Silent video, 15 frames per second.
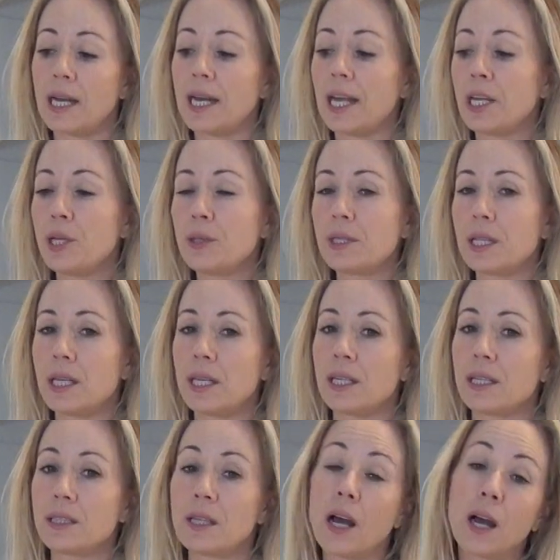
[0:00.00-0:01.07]
and I use it in
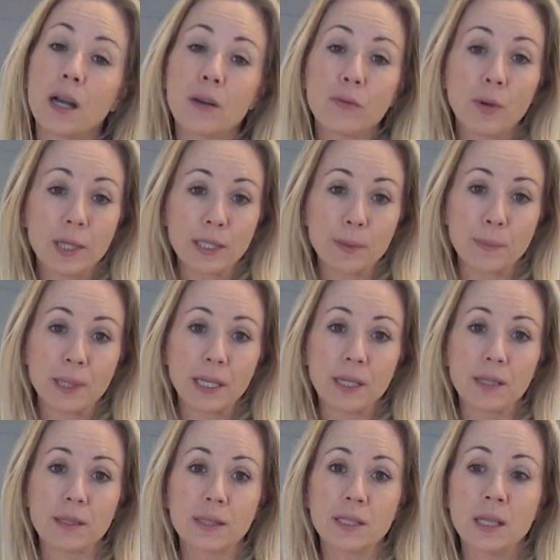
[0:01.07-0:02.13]
a ton of
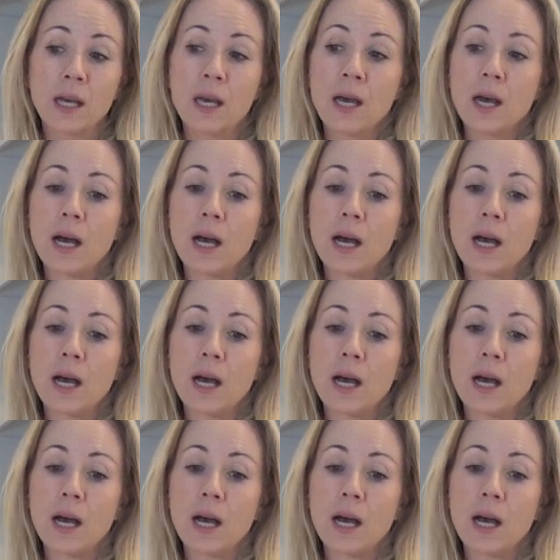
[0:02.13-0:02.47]
recipes,